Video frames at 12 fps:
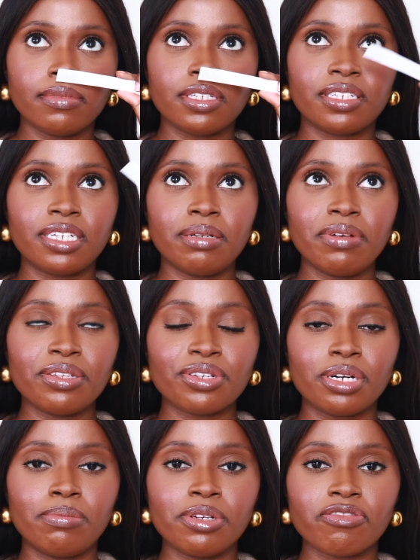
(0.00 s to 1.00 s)
The cinnamon is
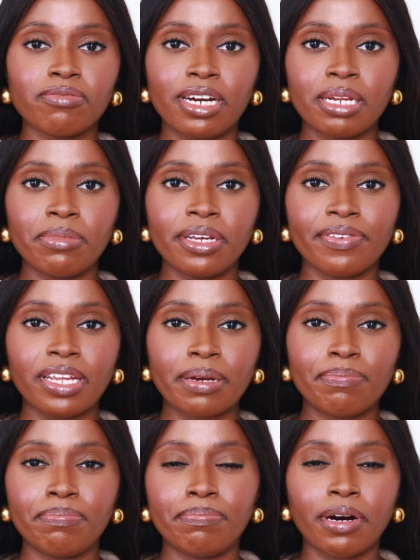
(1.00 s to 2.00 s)
almost reminding me of
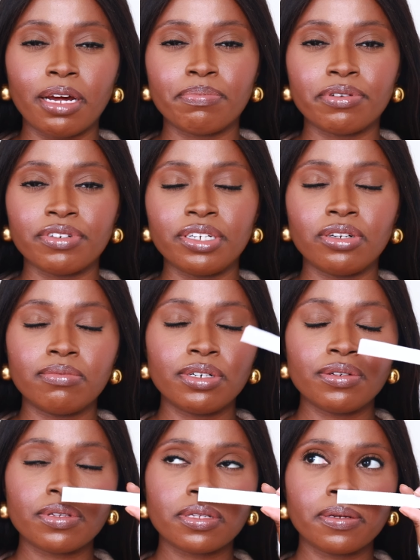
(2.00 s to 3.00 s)
like potpourri
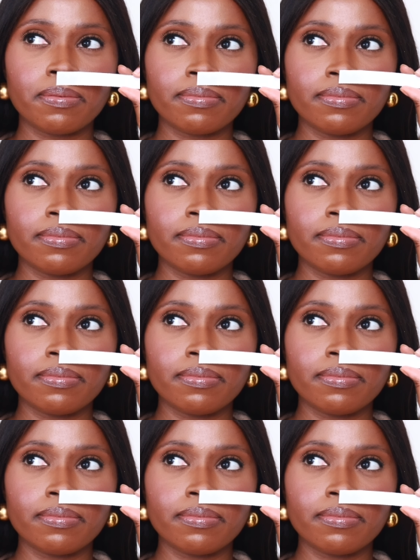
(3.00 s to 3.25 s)
almost